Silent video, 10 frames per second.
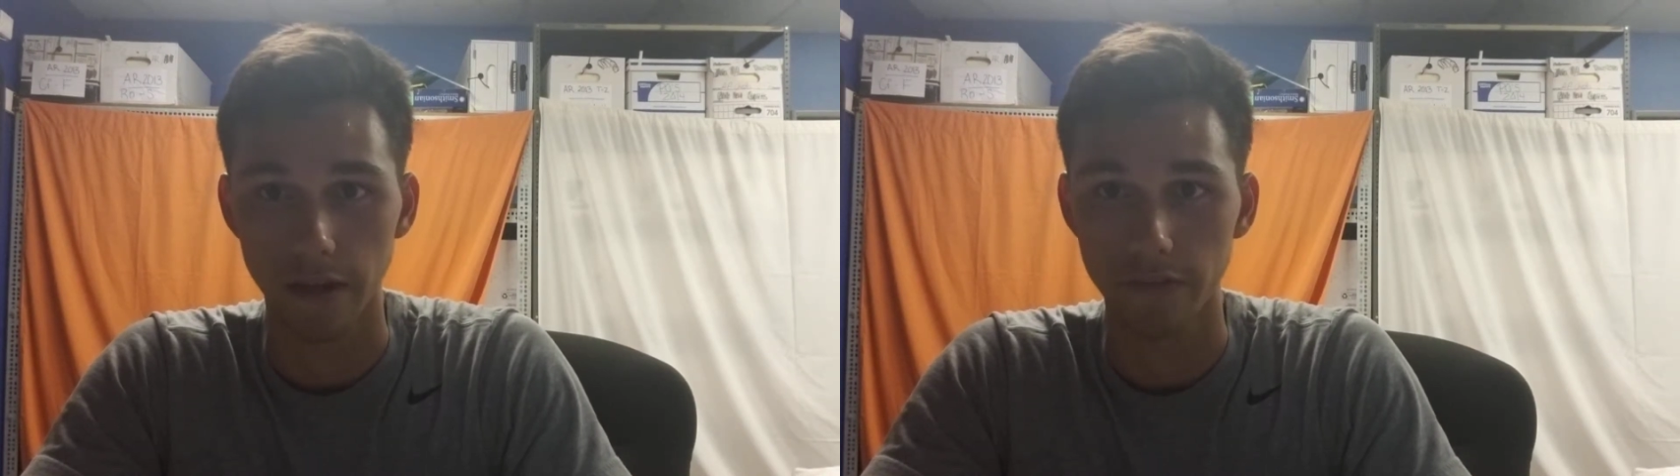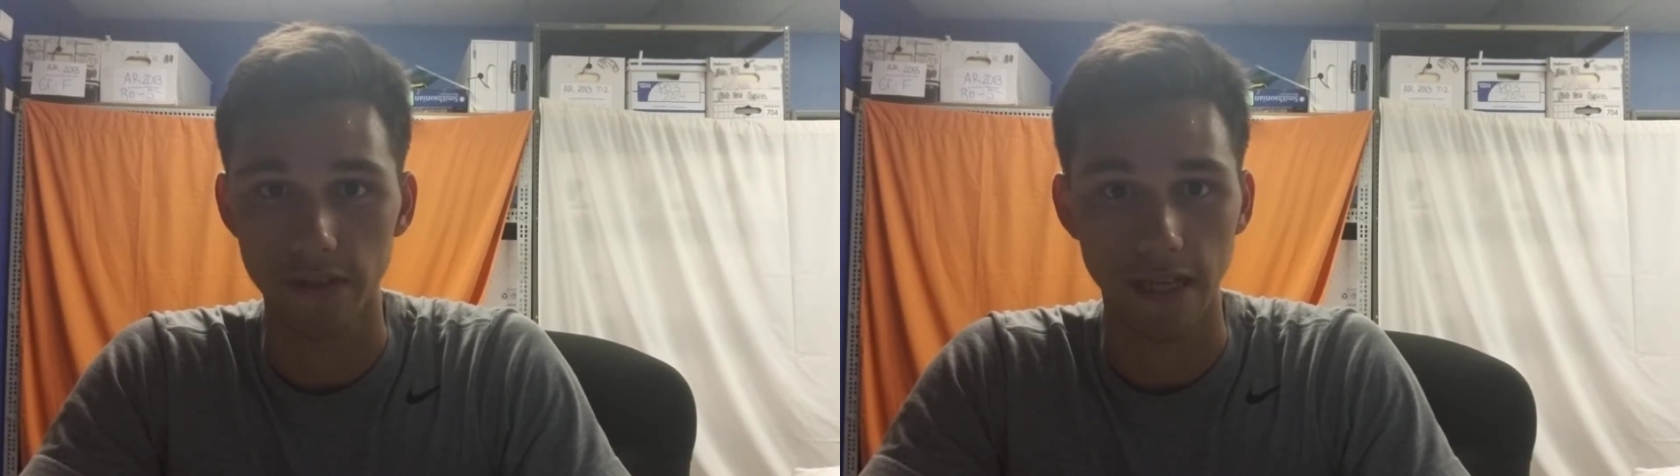
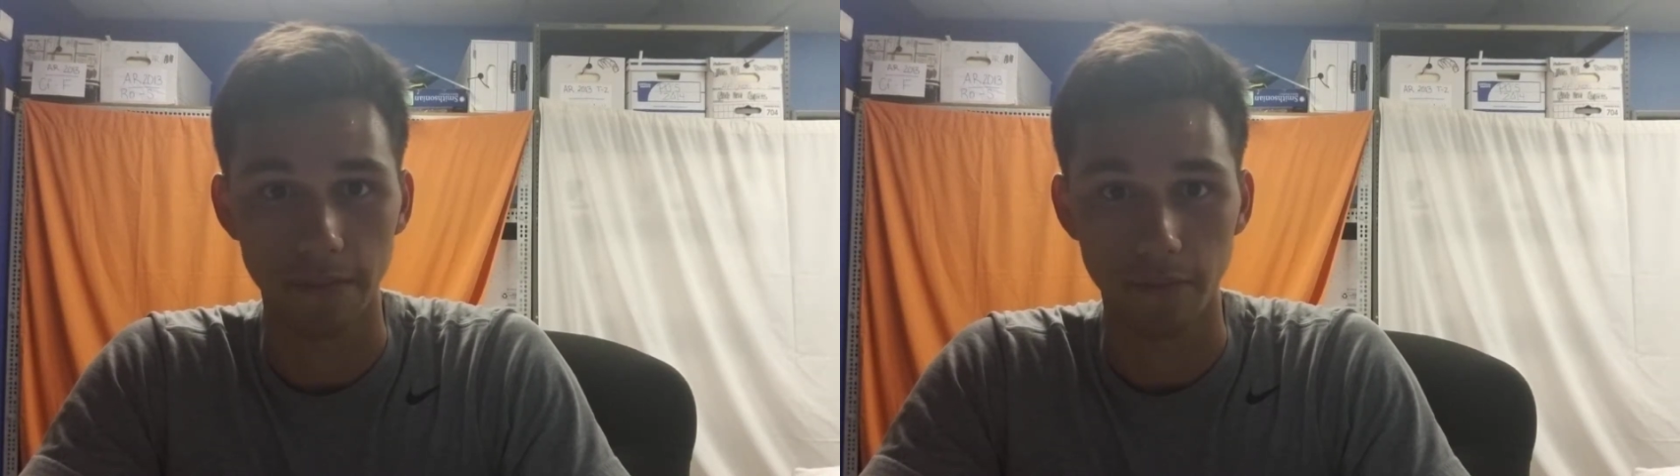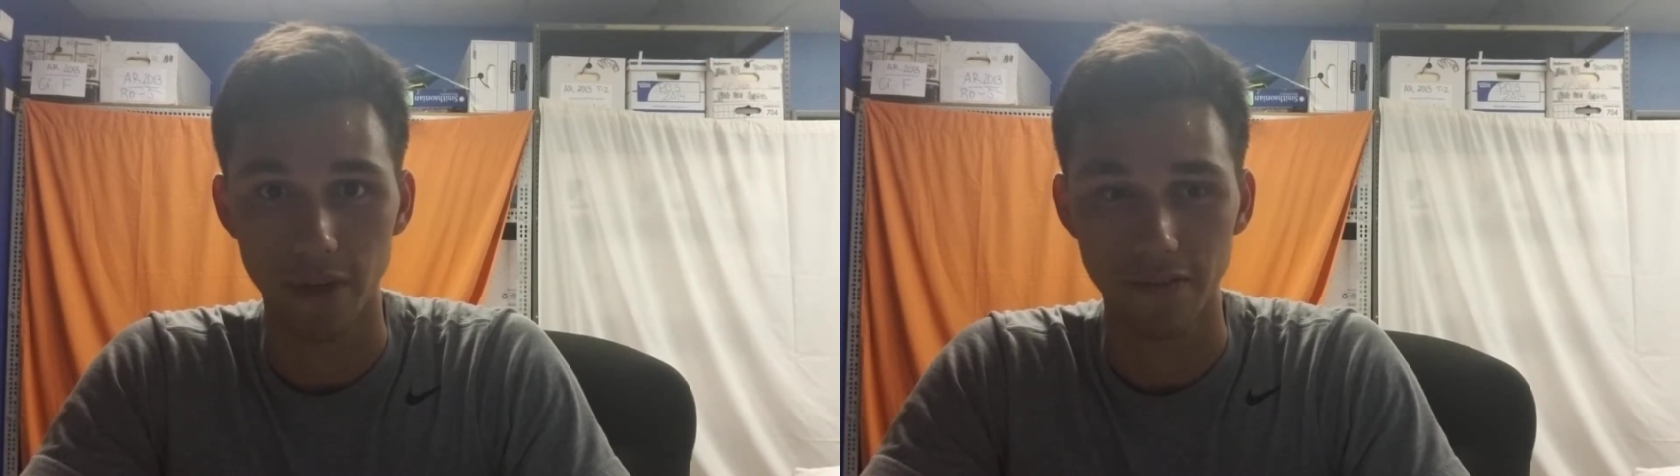time
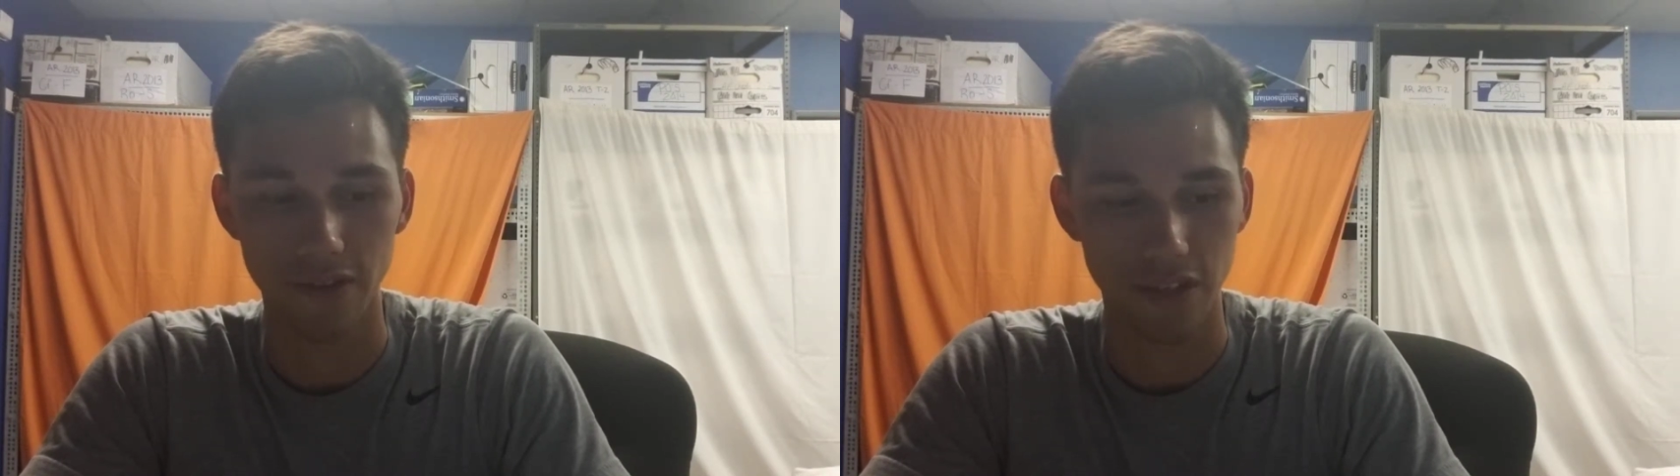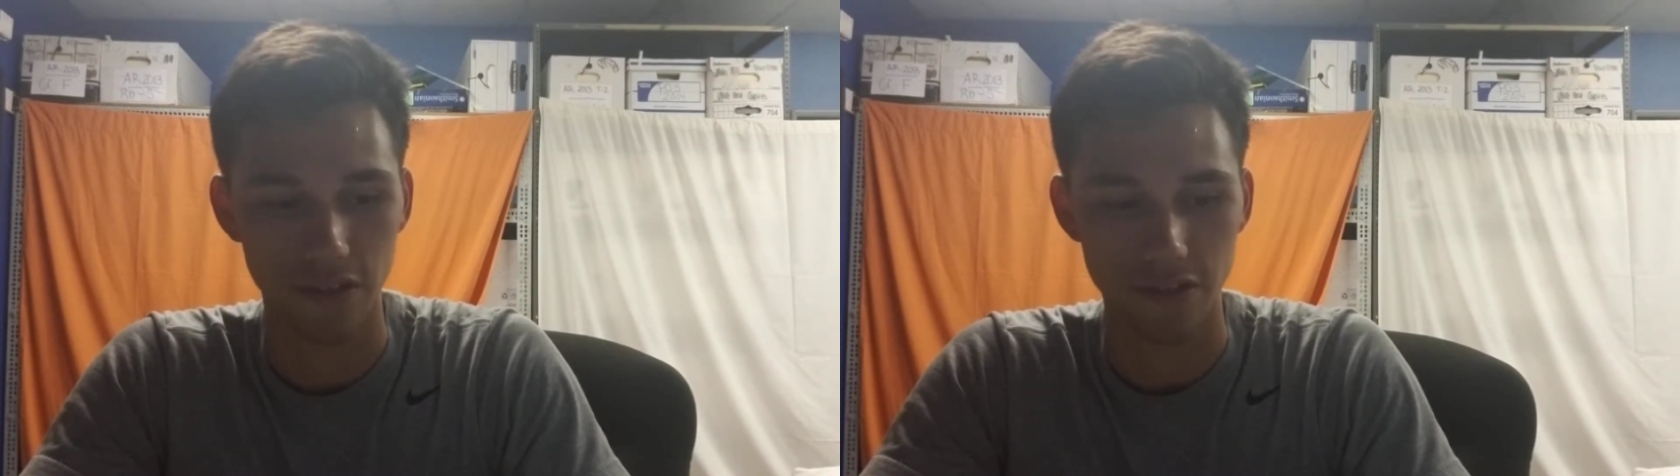and make
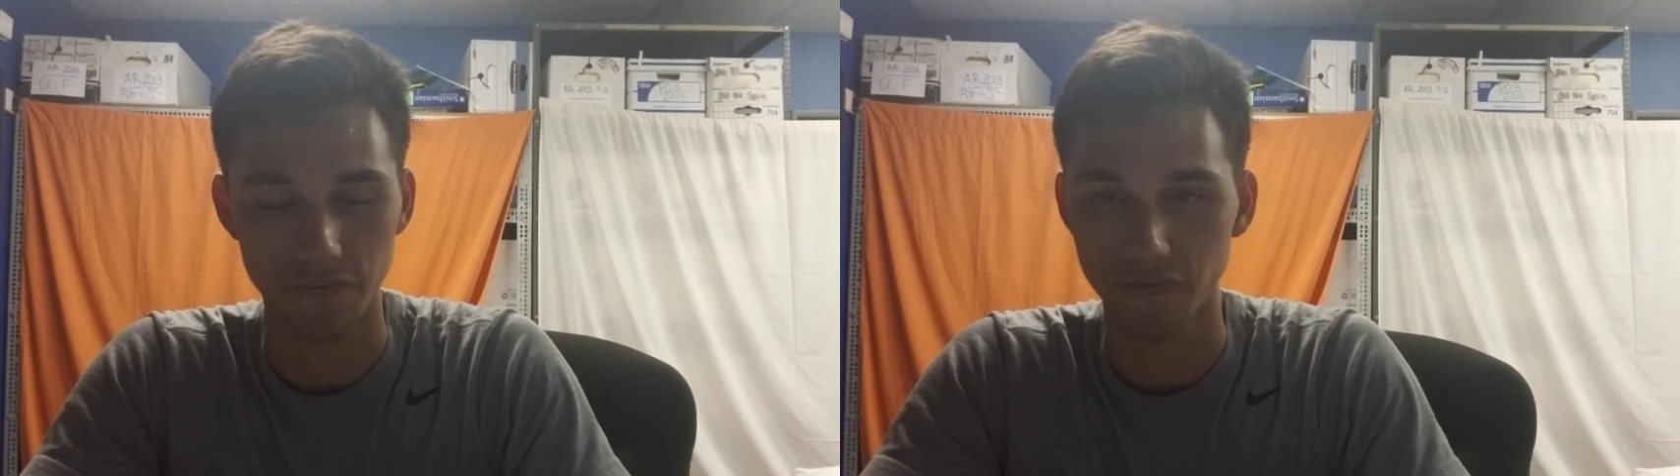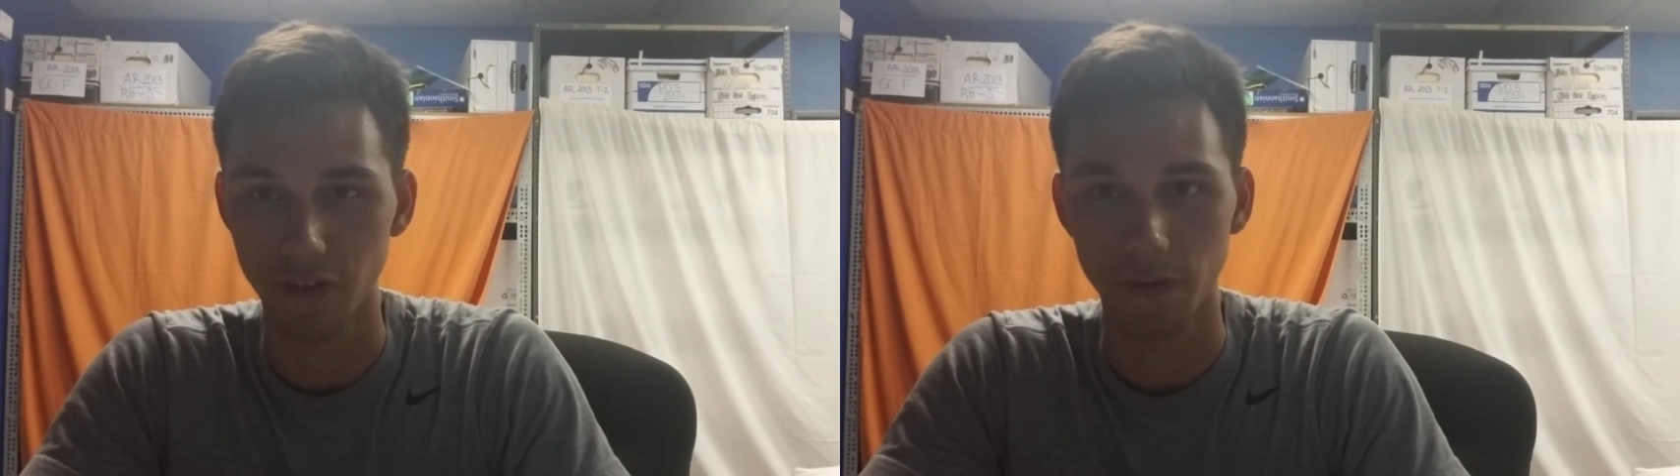videos and
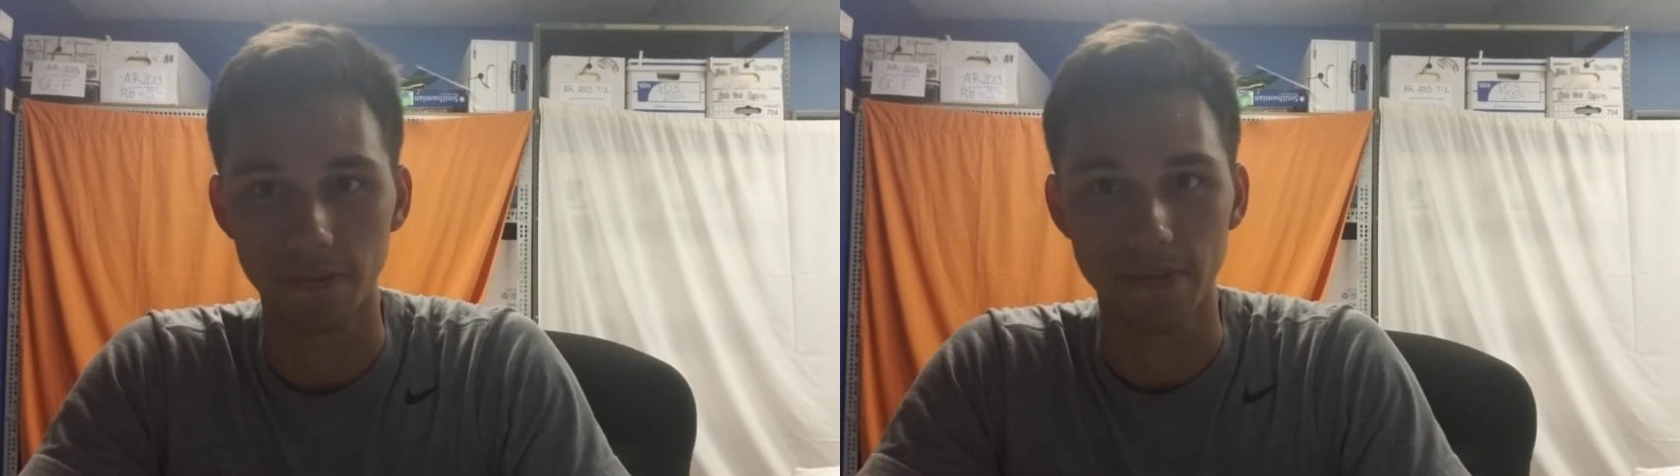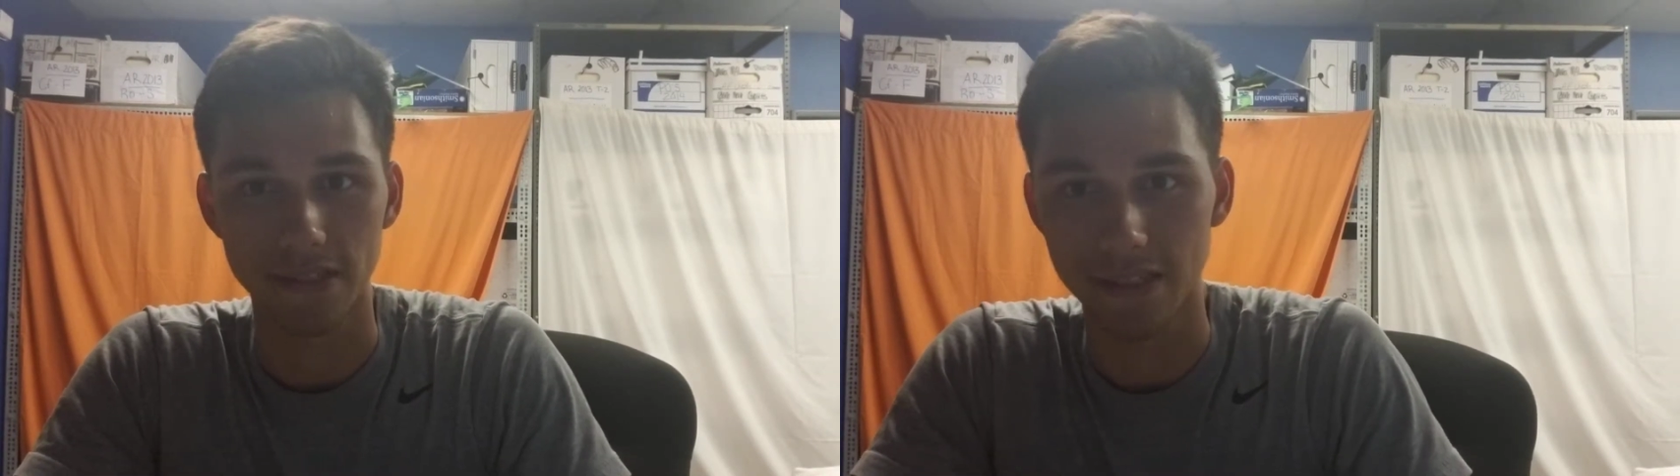film and